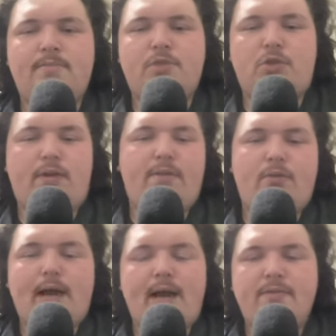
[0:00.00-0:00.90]
So they've
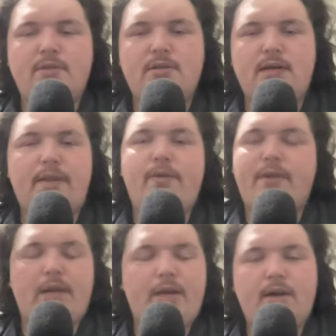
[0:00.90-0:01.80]
arrived, and they're
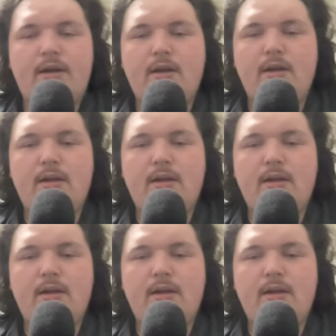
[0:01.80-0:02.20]
really good.